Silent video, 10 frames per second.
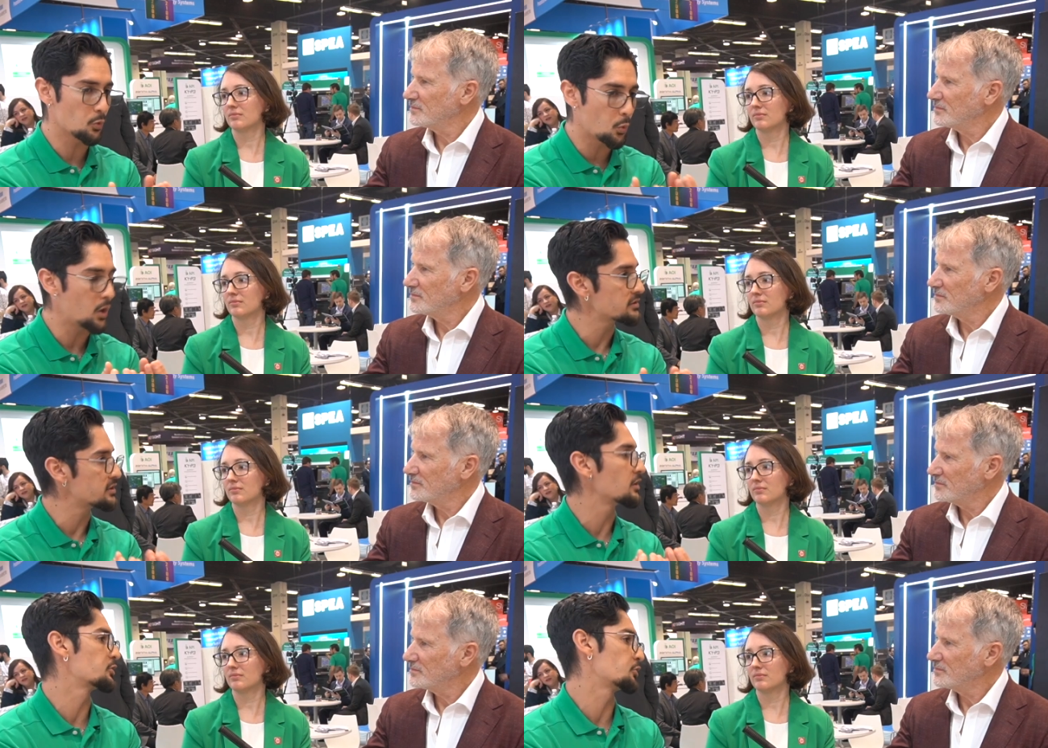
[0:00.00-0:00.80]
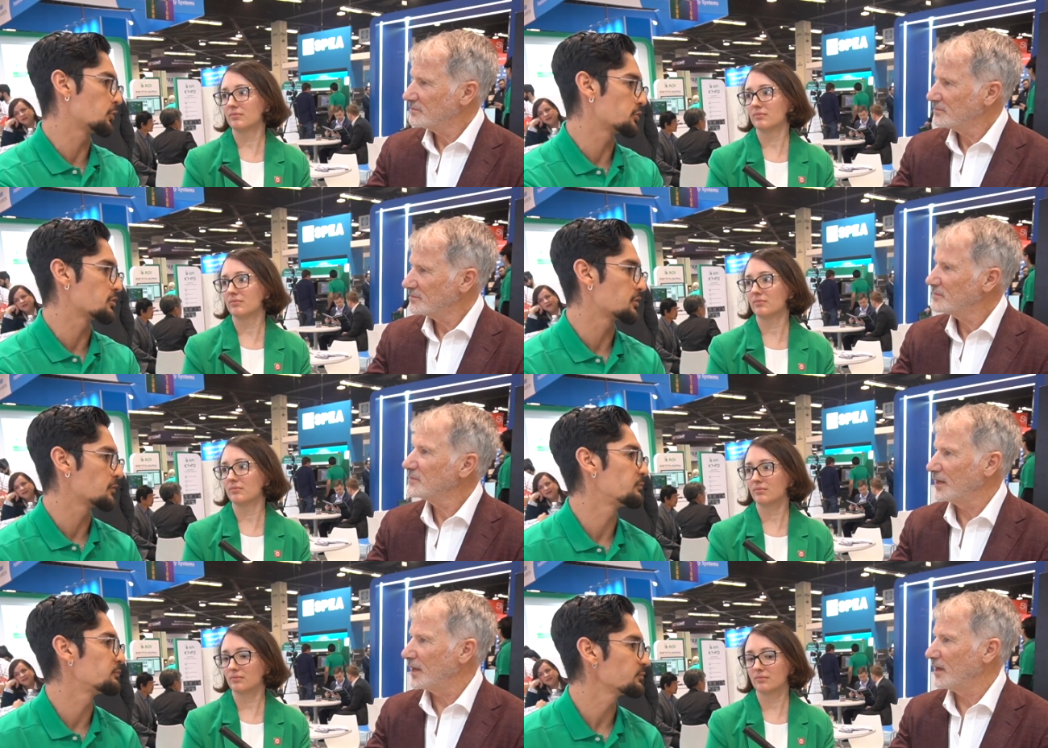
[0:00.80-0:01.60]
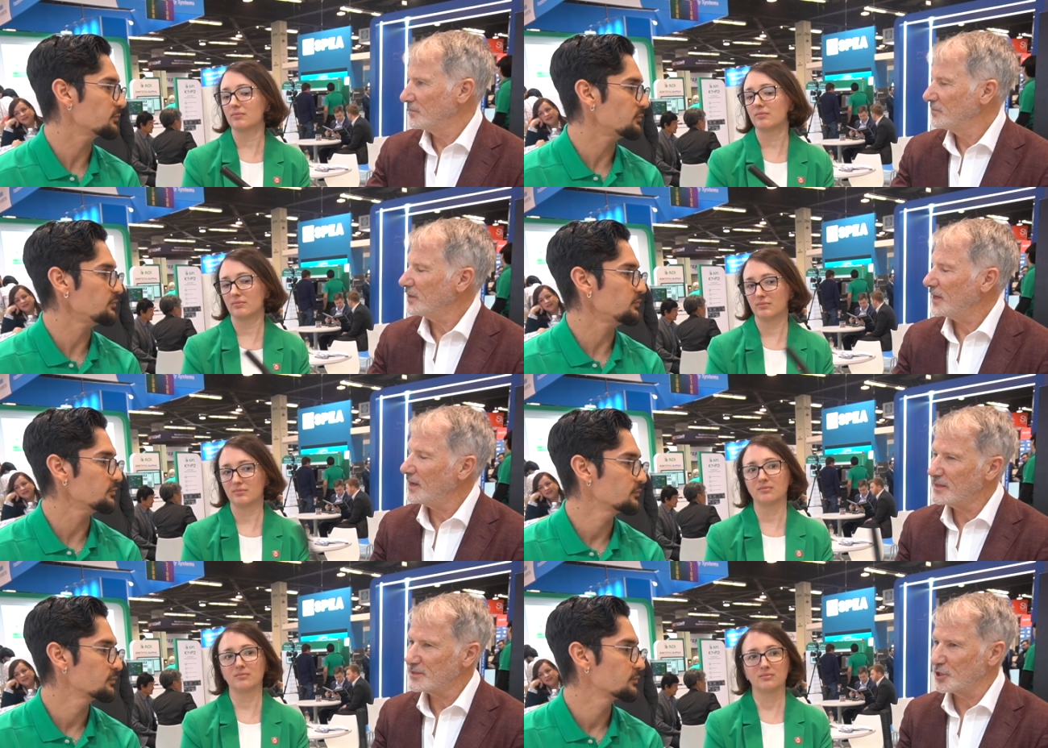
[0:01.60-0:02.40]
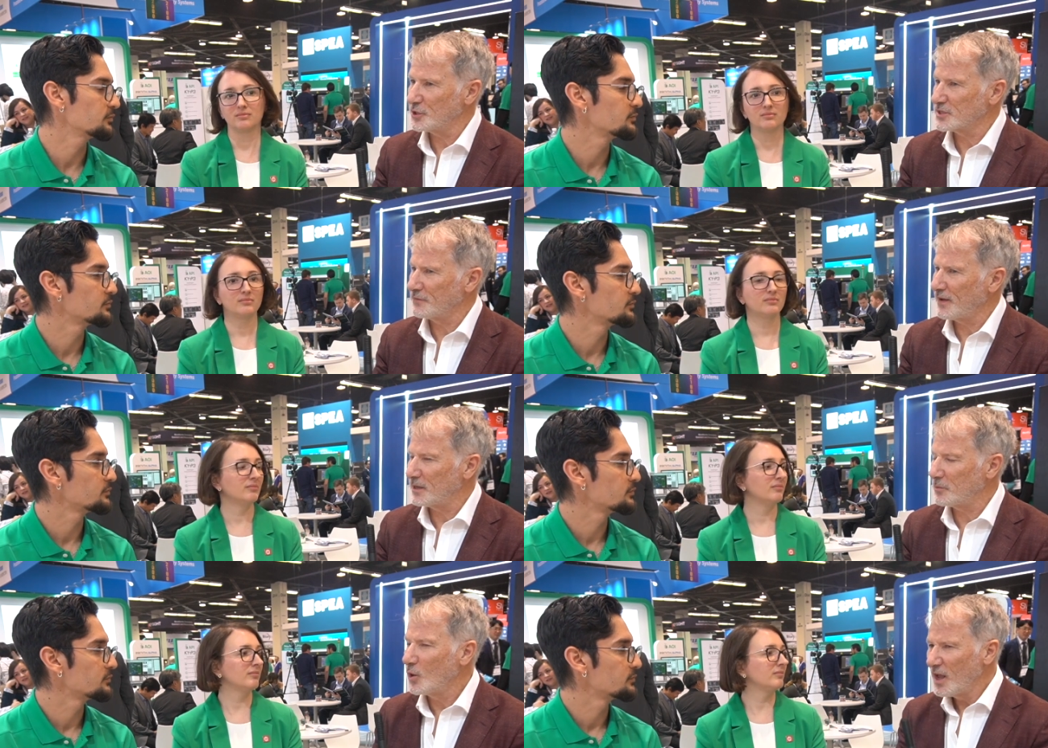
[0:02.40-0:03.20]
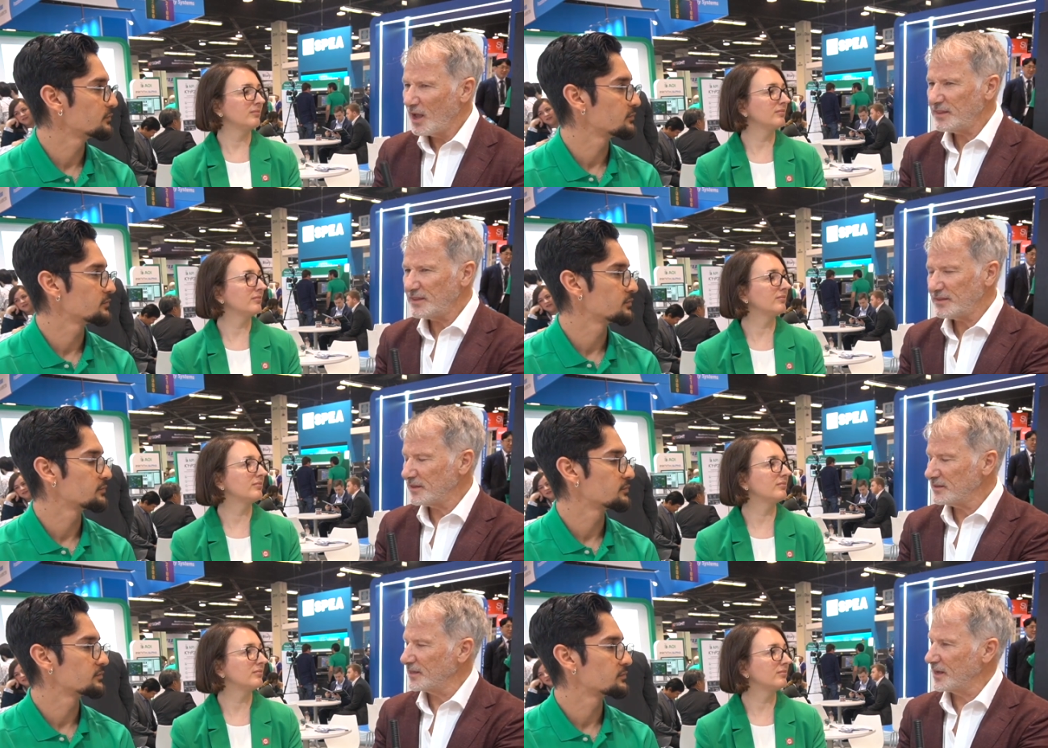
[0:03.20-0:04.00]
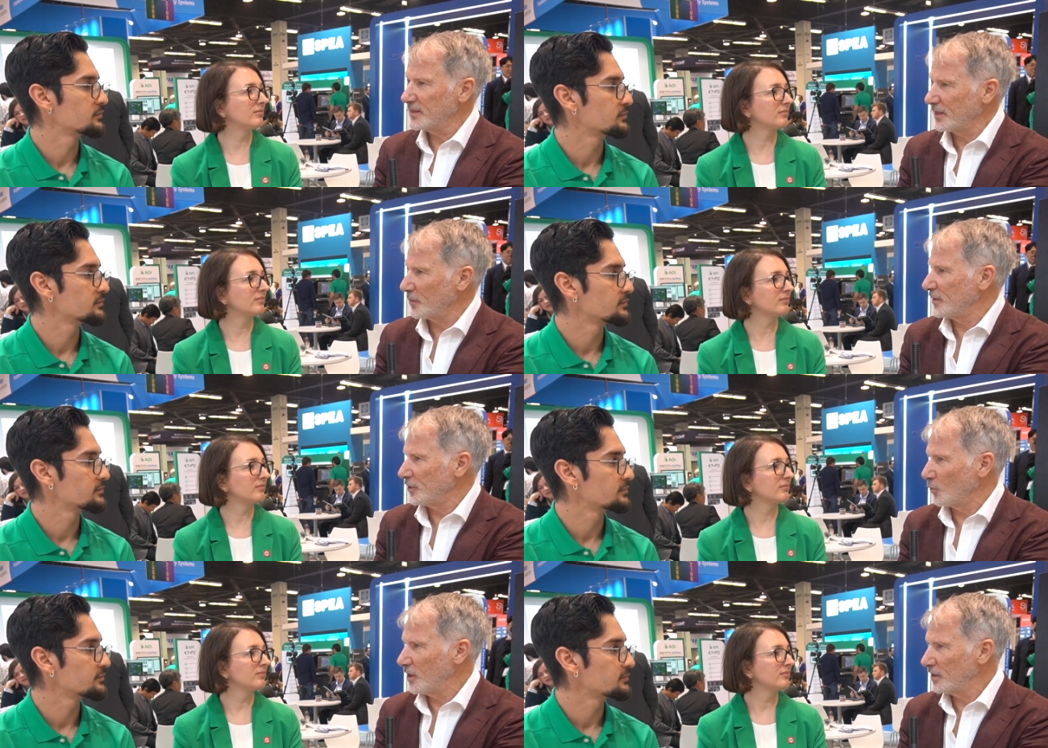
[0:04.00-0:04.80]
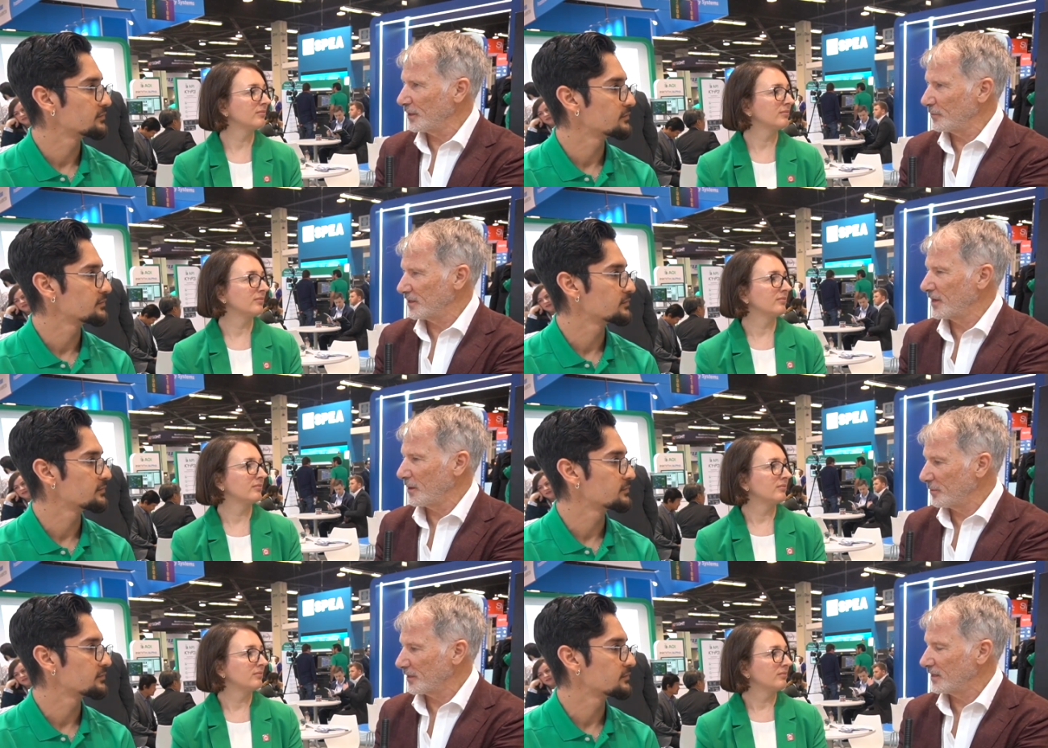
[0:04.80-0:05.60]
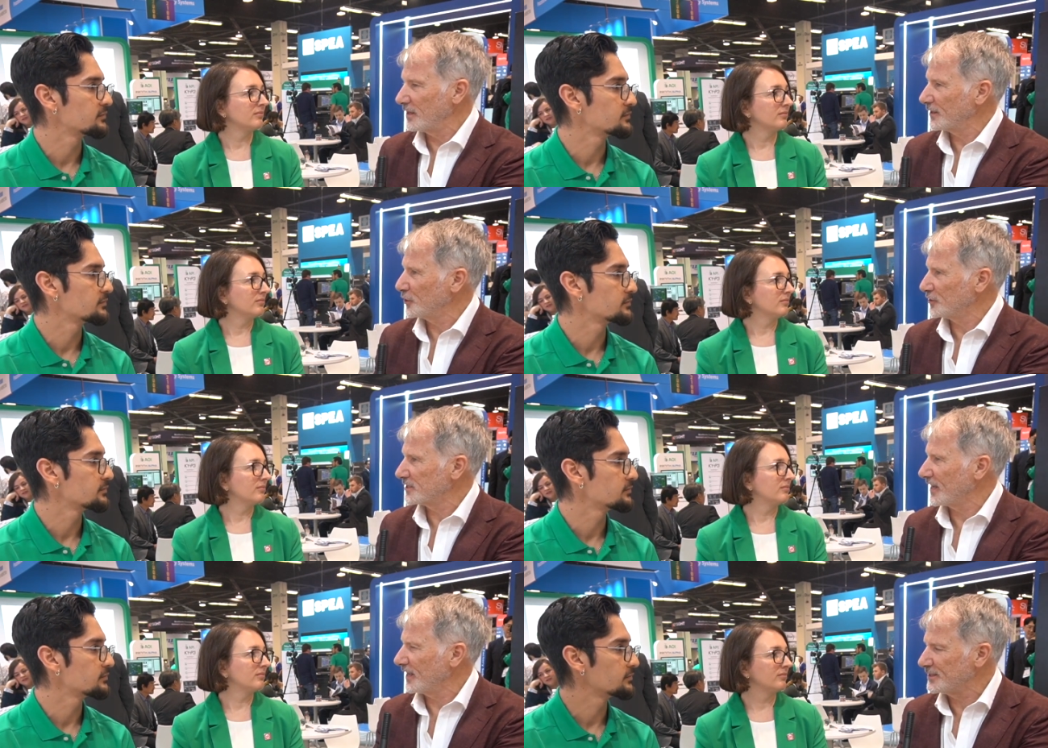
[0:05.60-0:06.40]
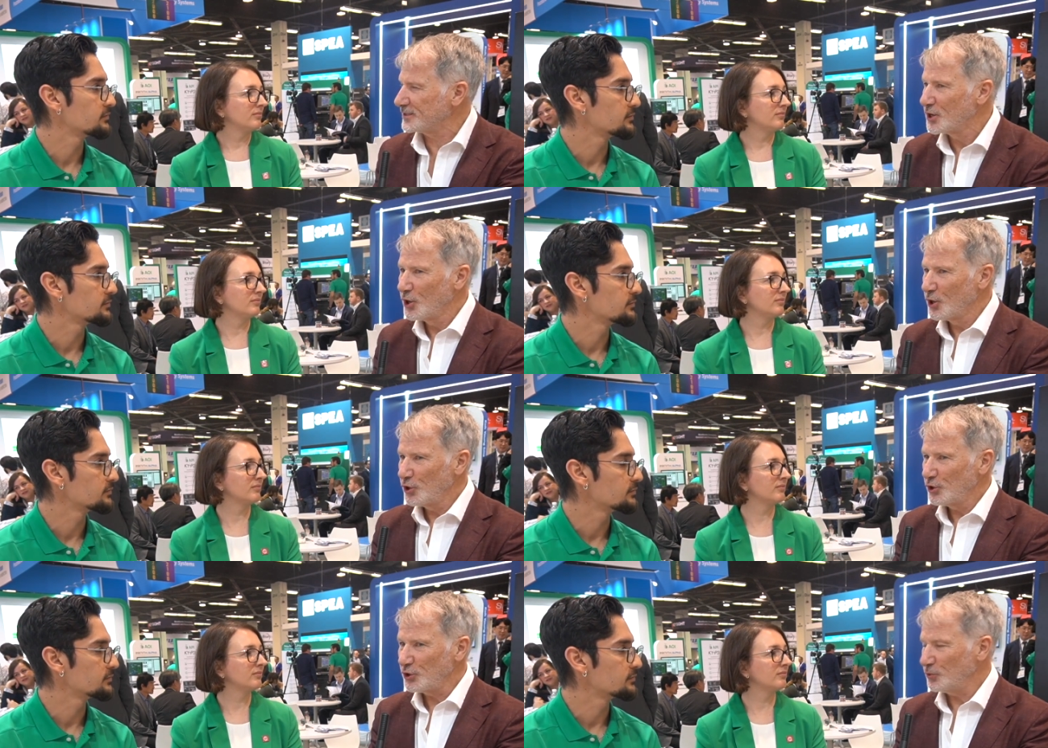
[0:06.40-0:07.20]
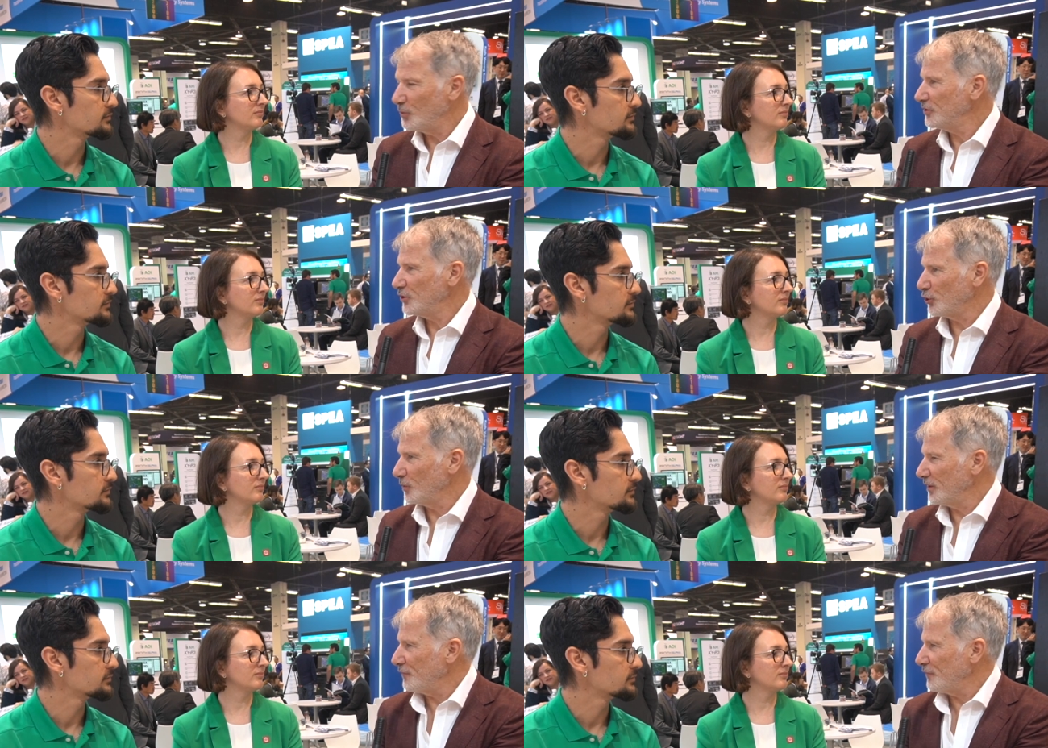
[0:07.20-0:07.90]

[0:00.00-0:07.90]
Speaker 1: one single solution. Yeah.
Speaker 2: Yeah, and that's hugely valuable. I think the other thing I think when you're working with a company like Cogiscan is you want you want